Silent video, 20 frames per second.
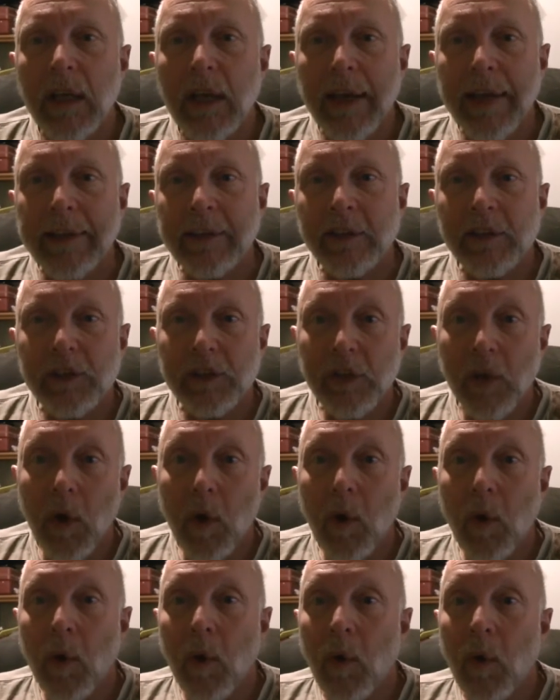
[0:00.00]
And
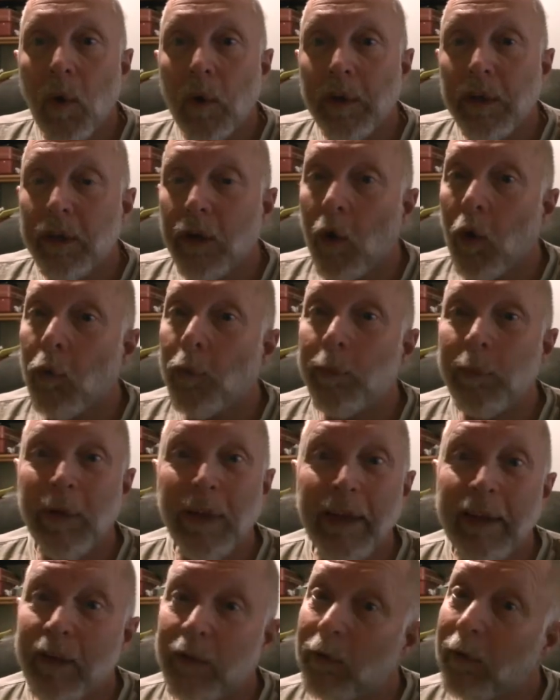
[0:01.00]
so you don't
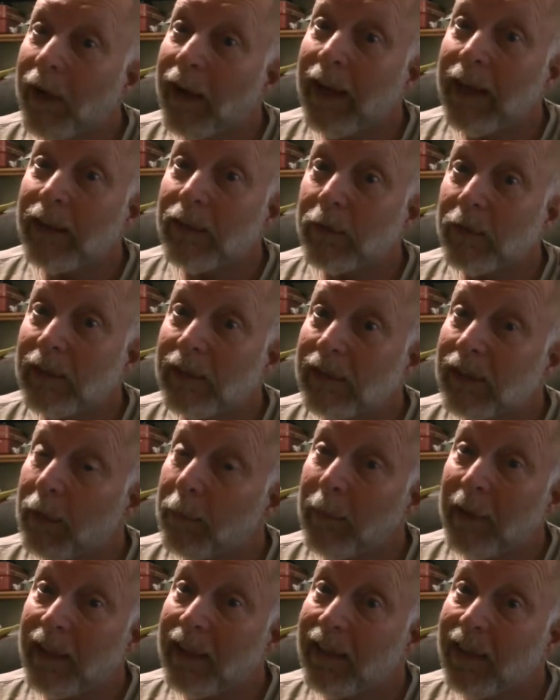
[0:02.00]
play the regs with
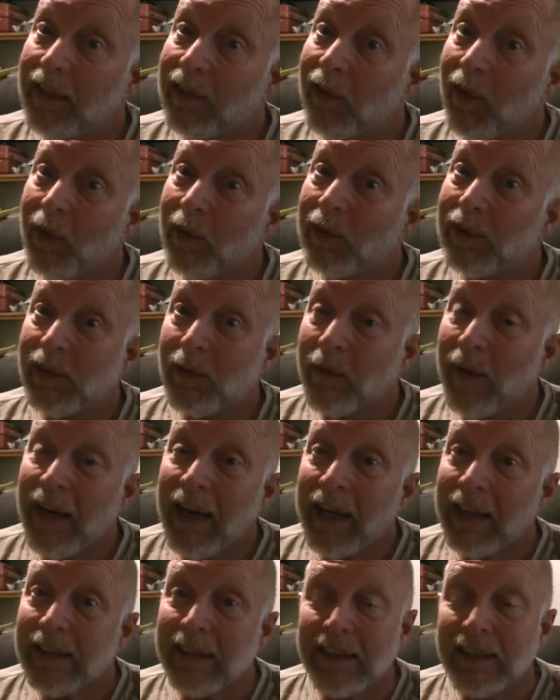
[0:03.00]
somebody that knows the
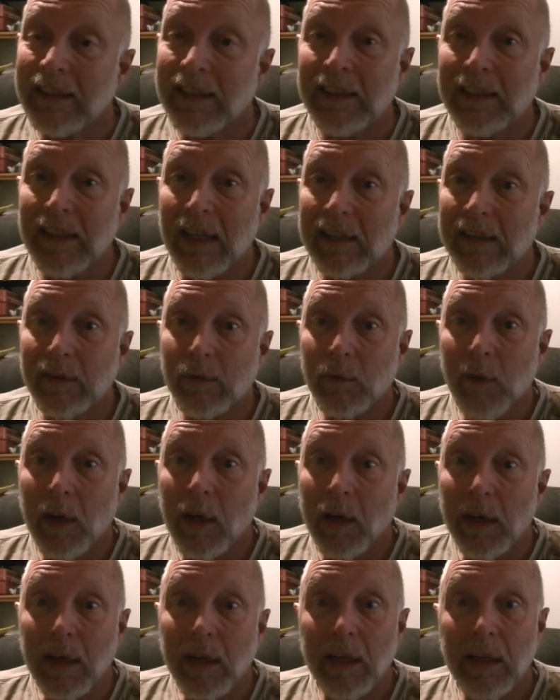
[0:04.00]
regs. It just doesn't
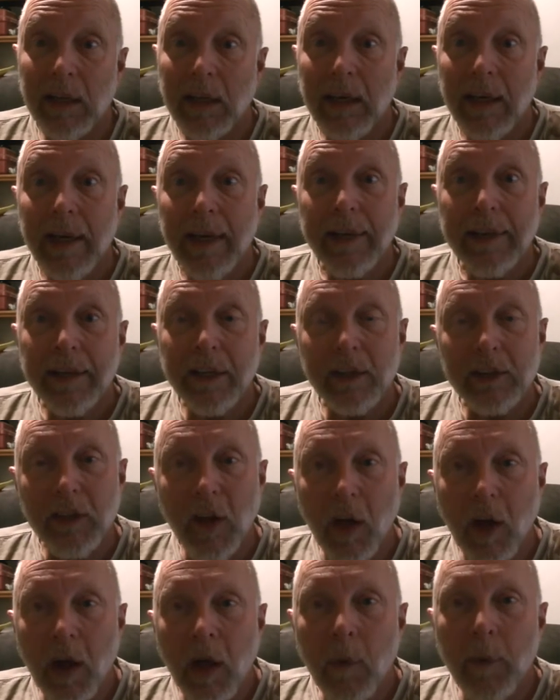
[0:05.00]
work. There's
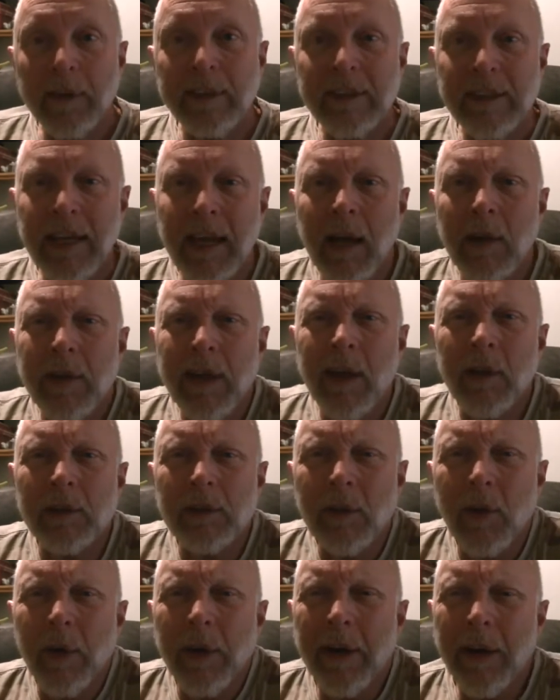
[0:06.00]
always an
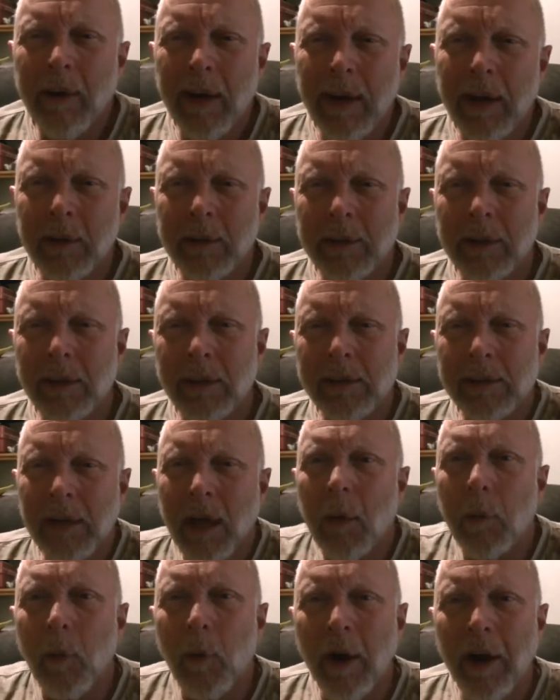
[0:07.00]
outhouse lawyer out there
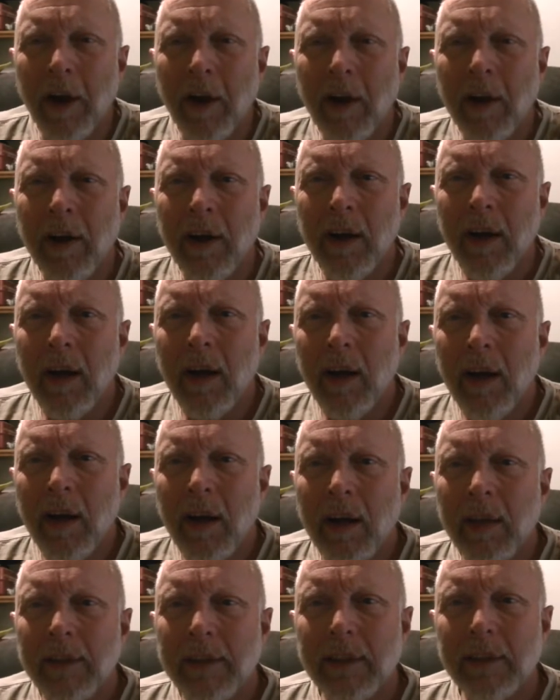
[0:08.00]
somewhere
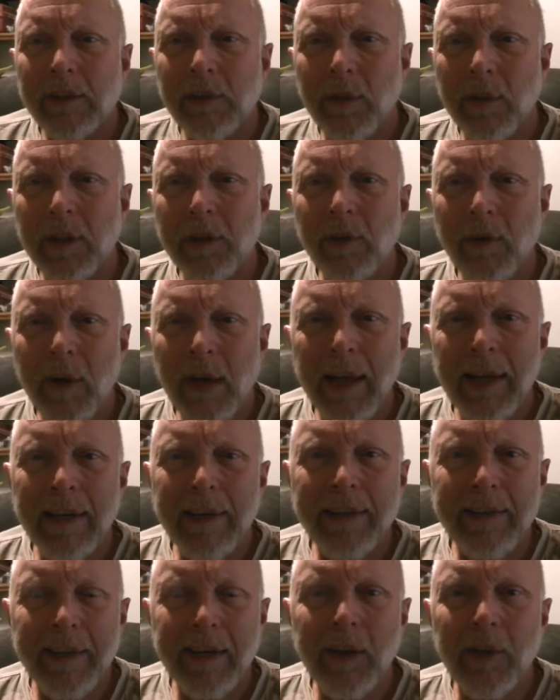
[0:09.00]
that's going to try to
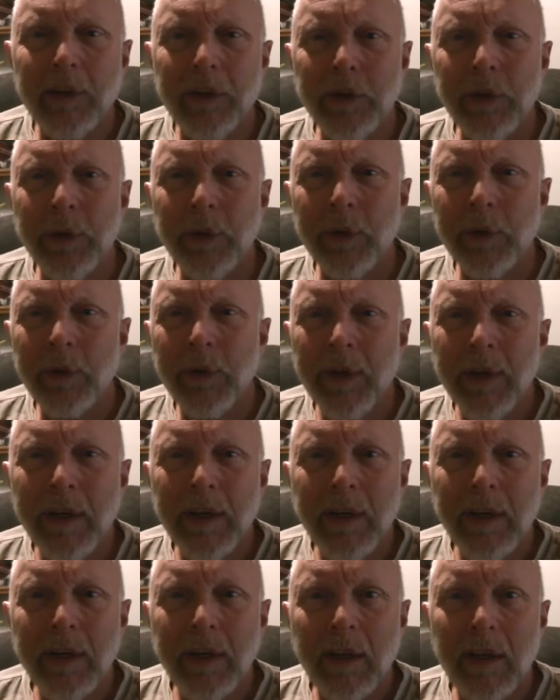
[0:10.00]
tell you
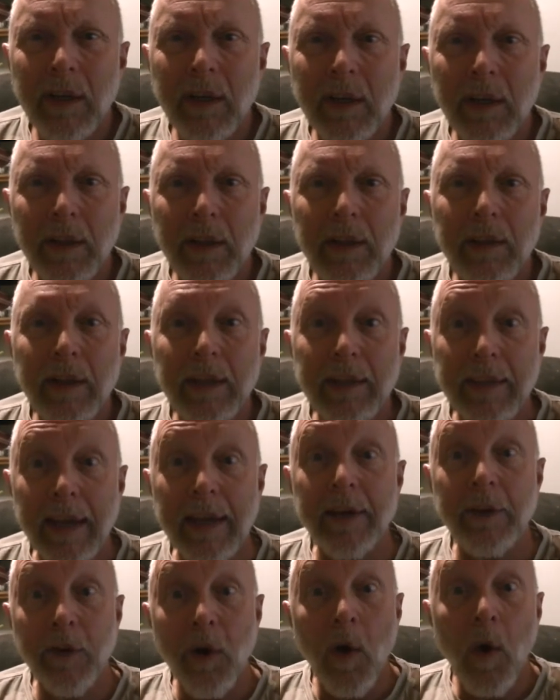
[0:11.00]
that
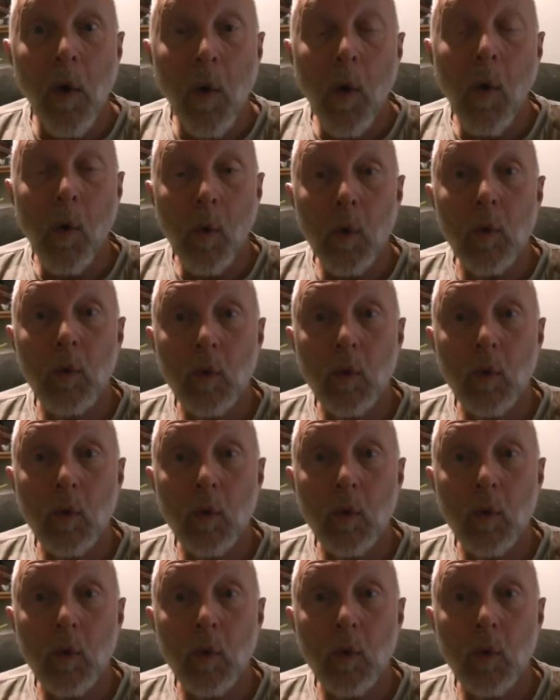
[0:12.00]
they know.